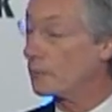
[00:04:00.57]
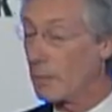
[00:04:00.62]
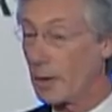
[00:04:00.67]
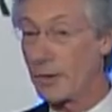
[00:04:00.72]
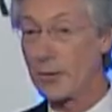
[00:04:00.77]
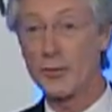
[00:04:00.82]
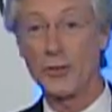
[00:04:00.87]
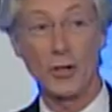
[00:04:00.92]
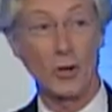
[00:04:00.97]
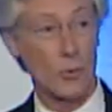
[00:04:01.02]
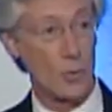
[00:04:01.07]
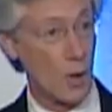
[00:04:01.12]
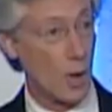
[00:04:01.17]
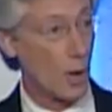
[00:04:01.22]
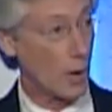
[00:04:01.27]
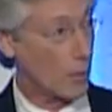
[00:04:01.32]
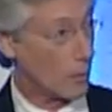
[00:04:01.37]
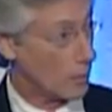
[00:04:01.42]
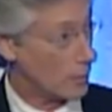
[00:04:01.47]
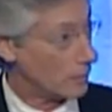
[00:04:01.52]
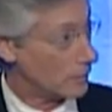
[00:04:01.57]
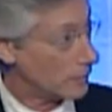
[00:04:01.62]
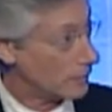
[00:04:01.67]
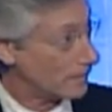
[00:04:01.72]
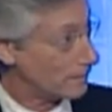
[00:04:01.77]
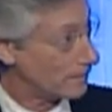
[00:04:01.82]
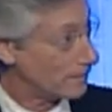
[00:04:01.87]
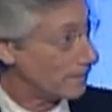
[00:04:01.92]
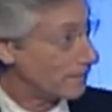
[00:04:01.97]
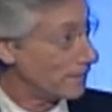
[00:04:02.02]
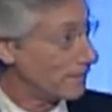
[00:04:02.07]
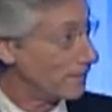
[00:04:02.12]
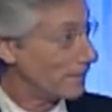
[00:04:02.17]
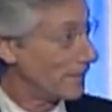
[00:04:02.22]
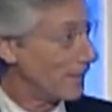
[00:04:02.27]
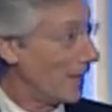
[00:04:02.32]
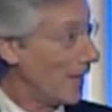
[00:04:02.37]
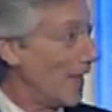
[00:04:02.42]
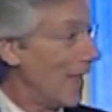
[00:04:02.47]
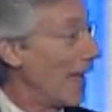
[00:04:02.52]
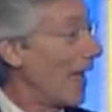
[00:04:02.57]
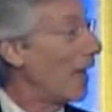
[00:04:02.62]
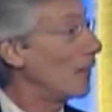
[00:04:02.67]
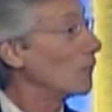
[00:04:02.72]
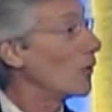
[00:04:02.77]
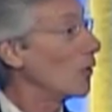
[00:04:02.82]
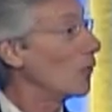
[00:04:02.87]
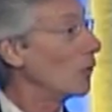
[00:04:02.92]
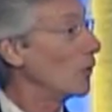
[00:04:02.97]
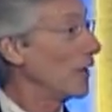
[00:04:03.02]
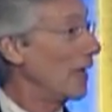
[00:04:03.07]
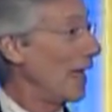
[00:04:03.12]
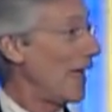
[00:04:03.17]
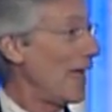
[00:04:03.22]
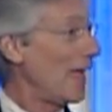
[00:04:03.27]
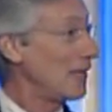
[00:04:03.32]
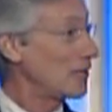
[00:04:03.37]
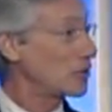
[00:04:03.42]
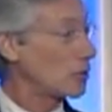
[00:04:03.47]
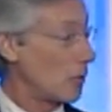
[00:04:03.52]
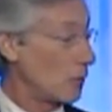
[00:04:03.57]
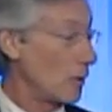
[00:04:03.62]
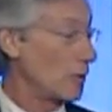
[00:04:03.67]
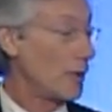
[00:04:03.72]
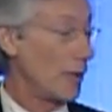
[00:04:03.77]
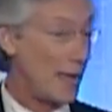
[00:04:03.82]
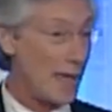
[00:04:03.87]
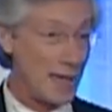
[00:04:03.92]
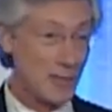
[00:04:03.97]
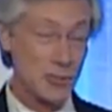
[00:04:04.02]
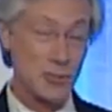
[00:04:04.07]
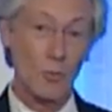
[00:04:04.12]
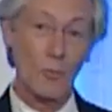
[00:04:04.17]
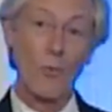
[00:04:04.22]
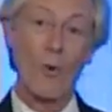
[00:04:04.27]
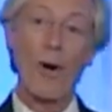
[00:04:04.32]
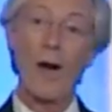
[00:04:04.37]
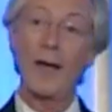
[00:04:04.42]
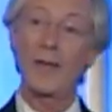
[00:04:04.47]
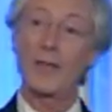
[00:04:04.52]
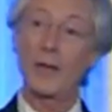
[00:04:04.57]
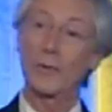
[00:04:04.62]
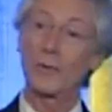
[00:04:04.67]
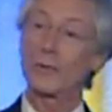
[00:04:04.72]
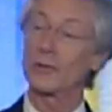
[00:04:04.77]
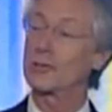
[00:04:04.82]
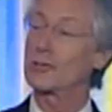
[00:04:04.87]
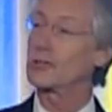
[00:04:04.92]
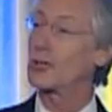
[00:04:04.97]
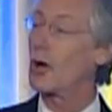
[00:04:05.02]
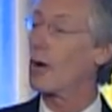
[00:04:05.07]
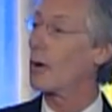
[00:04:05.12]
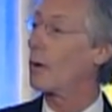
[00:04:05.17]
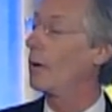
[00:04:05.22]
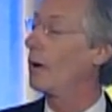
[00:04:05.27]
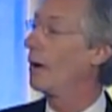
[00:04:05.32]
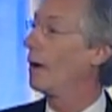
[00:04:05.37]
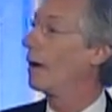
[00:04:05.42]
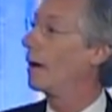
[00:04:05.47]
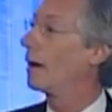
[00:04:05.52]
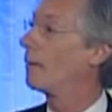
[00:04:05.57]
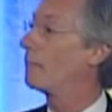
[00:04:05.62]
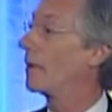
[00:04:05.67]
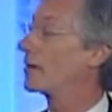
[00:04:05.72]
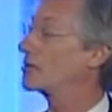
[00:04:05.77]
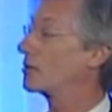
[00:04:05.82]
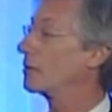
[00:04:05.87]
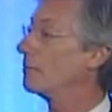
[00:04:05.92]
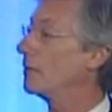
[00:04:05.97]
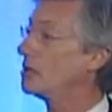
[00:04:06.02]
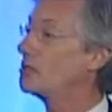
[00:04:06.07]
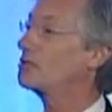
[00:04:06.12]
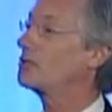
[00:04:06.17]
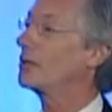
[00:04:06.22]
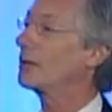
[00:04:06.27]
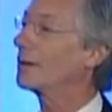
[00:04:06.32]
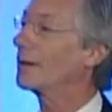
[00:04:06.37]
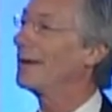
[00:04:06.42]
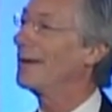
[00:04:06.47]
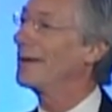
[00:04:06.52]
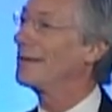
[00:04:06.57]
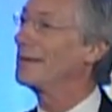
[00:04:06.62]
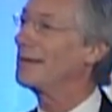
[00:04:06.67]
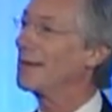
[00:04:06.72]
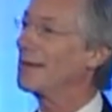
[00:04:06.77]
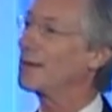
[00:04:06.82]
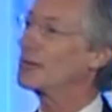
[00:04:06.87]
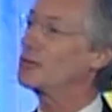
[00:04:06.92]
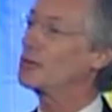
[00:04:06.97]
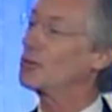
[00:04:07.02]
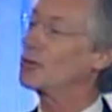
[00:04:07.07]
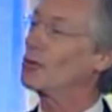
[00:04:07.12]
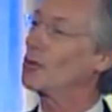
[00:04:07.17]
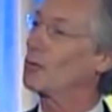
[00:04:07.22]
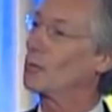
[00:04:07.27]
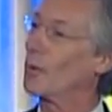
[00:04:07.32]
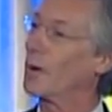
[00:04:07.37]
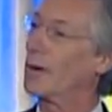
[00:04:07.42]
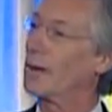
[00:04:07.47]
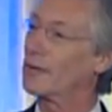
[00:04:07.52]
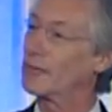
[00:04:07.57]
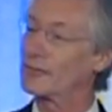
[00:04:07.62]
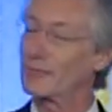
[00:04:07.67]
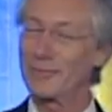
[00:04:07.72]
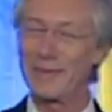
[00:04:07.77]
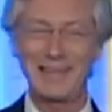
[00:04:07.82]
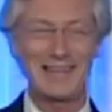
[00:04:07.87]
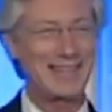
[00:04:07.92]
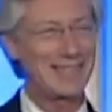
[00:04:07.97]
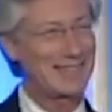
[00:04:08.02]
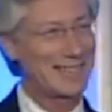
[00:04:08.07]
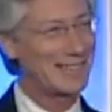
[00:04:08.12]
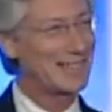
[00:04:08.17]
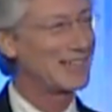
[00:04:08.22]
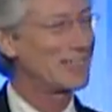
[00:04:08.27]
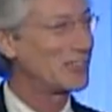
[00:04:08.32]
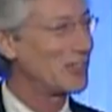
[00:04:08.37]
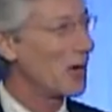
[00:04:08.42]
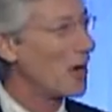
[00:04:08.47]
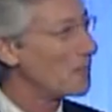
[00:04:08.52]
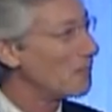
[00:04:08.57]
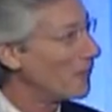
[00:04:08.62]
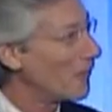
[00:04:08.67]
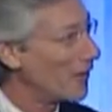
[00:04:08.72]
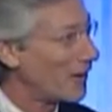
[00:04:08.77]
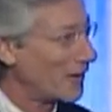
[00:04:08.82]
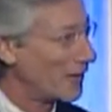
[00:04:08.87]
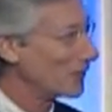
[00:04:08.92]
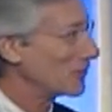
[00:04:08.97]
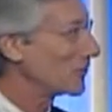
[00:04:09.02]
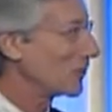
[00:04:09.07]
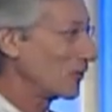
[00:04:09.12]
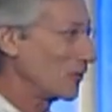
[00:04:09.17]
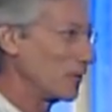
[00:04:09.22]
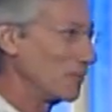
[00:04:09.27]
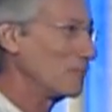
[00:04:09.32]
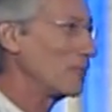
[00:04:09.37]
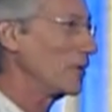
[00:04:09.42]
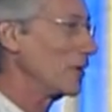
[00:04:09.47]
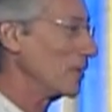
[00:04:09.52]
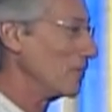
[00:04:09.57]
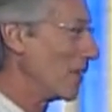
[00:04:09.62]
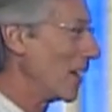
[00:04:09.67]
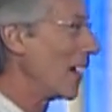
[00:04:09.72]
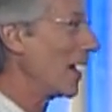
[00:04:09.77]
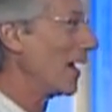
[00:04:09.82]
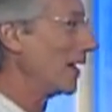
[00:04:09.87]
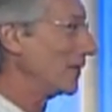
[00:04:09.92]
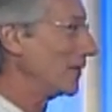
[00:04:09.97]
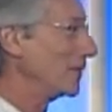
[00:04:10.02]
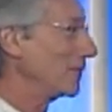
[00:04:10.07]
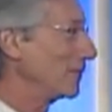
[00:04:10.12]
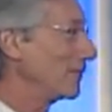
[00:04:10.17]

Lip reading: month in a row. And when they asked them why they were so pessimistic, the answer was, well, the job market's looking pretty bad.